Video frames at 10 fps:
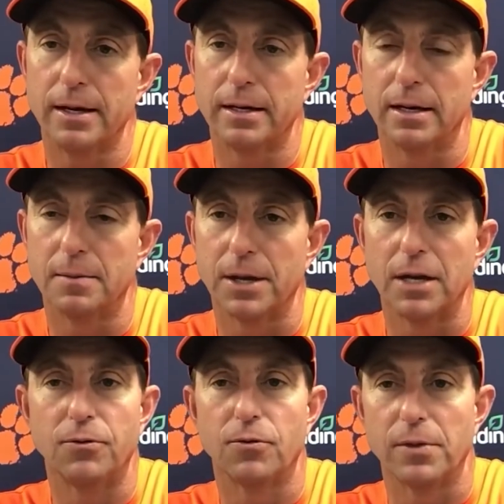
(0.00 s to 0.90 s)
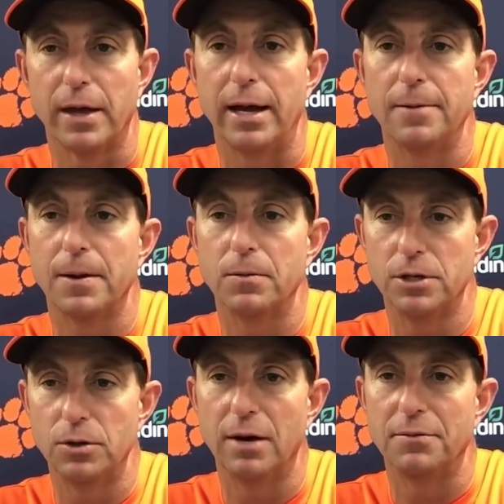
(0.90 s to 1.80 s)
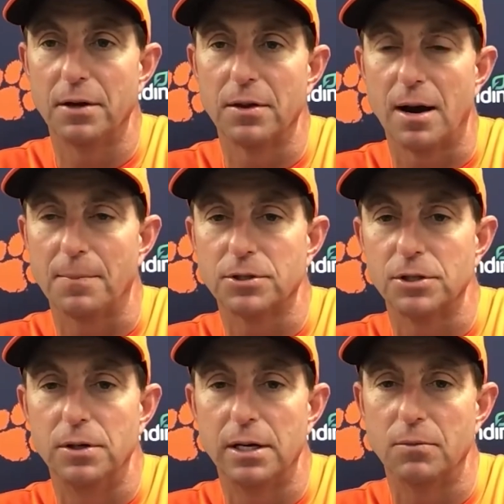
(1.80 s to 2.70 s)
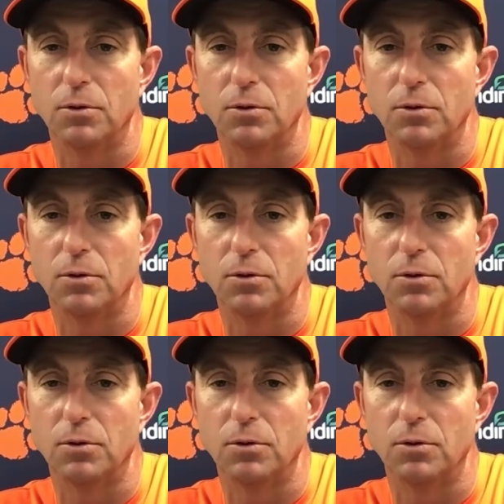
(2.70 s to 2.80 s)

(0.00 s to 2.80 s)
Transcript: And I'm thankful for that, that we do have another opportunity and